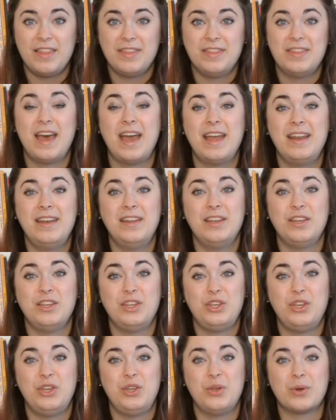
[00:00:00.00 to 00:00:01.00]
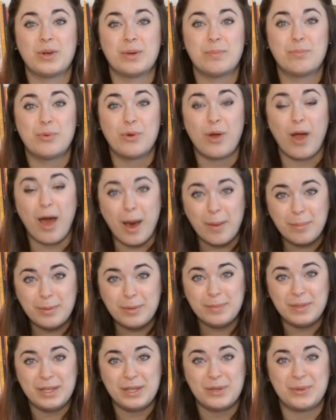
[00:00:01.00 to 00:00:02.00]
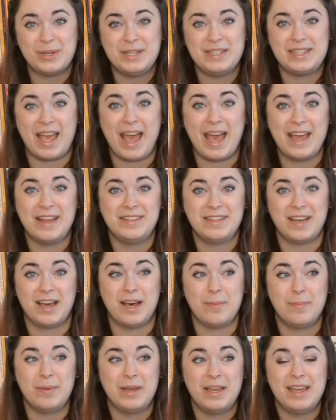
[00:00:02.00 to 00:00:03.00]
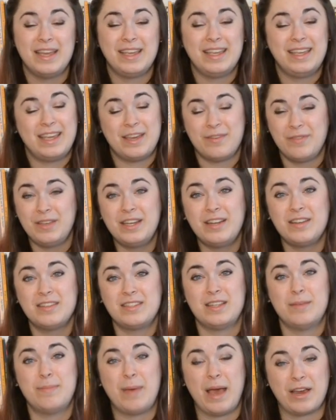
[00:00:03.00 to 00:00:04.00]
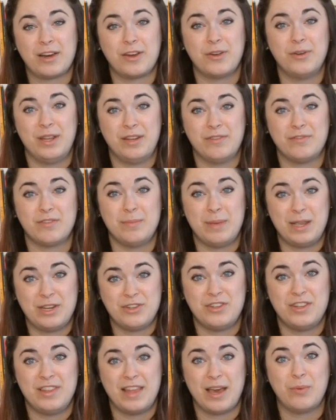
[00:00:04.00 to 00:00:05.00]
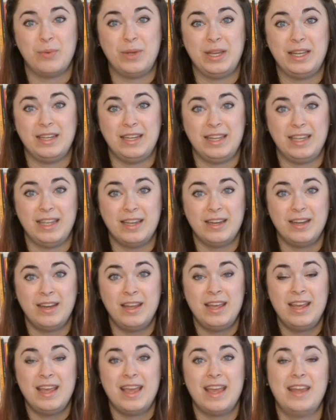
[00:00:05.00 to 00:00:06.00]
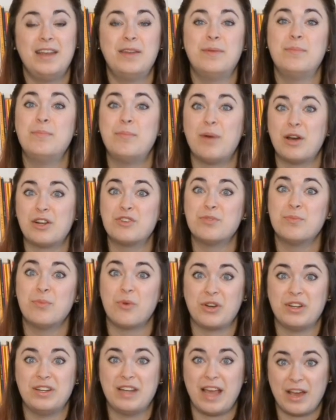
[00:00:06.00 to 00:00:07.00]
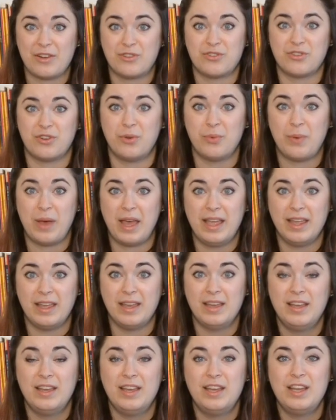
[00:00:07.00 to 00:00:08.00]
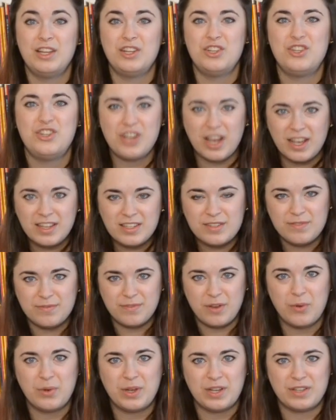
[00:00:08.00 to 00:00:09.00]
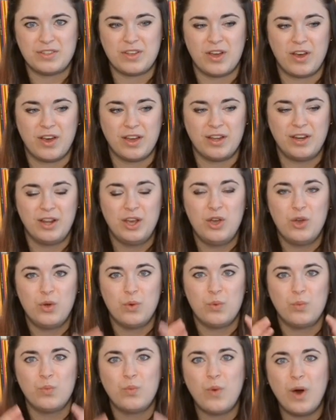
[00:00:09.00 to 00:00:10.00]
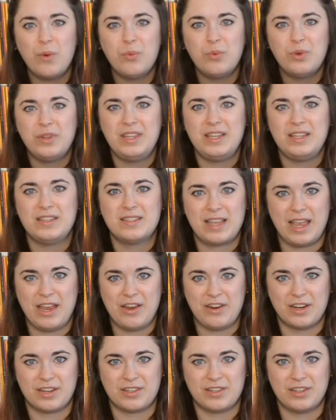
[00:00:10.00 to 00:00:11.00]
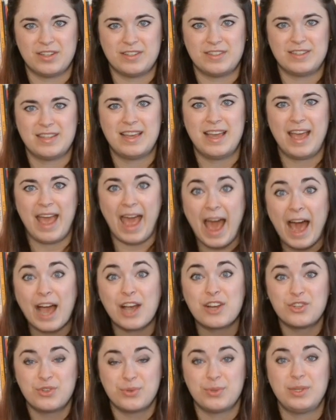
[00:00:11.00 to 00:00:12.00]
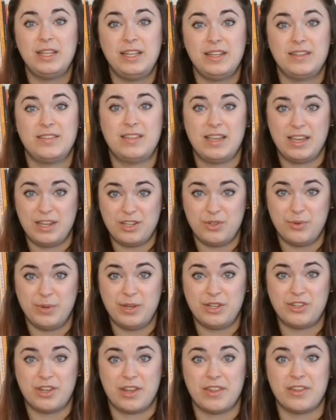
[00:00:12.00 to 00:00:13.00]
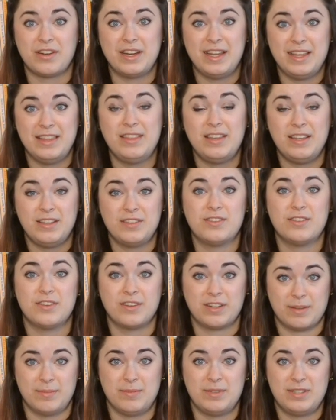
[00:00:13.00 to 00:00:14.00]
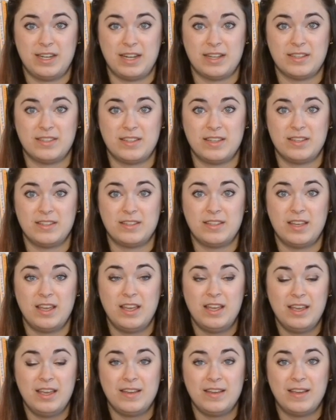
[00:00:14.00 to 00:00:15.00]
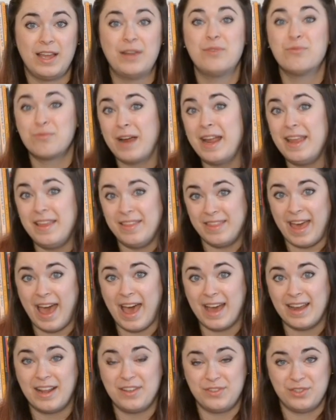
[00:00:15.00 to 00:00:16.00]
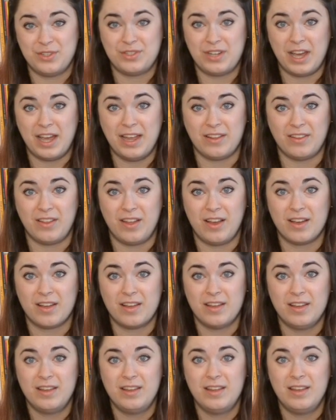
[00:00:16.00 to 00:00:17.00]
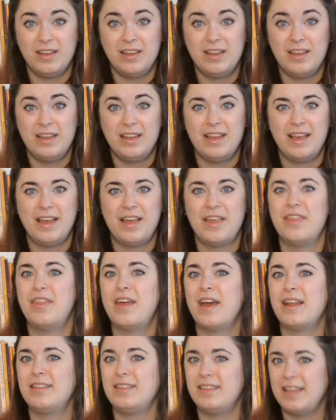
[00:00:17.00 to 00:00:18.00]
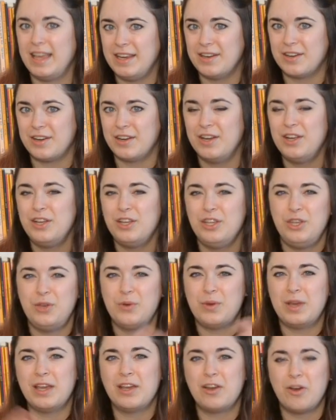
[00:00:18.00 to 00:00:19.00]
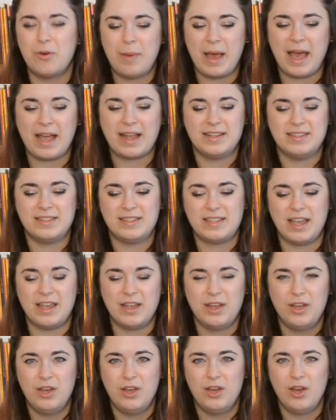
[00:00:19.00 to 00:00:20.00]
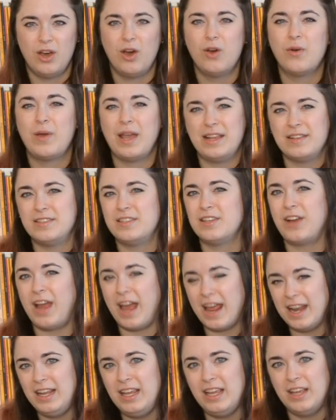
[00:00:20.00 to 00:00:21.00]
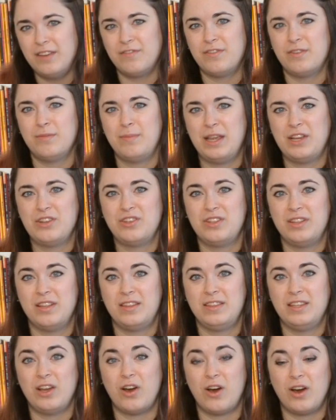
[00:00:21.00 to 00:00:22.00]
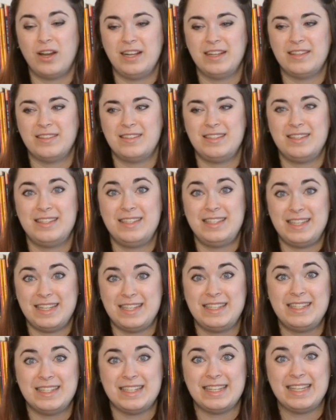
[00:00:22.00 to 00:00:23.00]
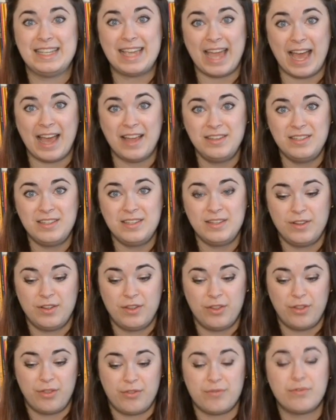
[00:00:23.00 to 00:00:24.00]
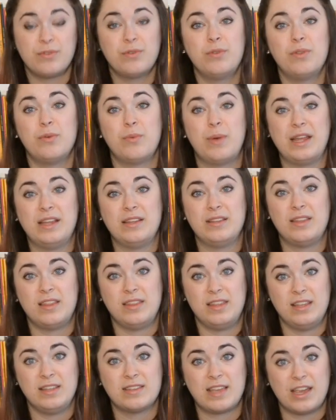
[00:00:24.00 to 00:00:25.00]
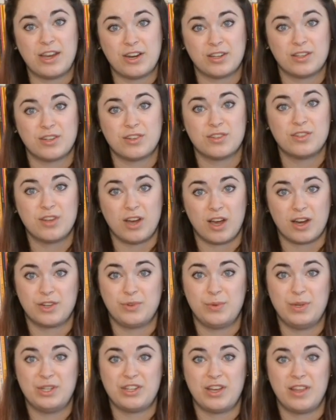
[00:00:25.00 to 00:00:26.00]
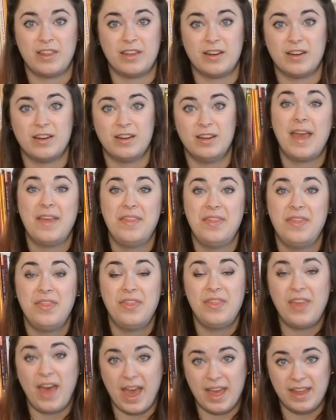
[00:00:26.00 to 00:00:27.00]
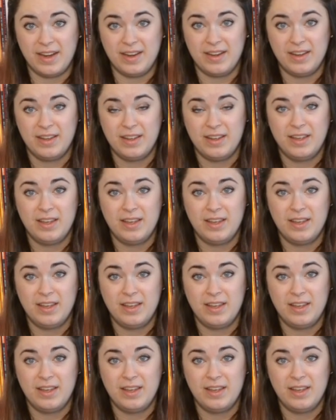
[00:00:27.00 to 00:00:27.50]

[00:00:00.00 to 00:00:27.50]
then you're probably going to end up giving us the background information that we need in a much more natural way. Just focus on what would these characters actually say to each other in these circumstances, and write that as your dialogue. Then later, you can go back and say, okay, is there any information that the audience didn't get through the way that these characters talk to each other? And then,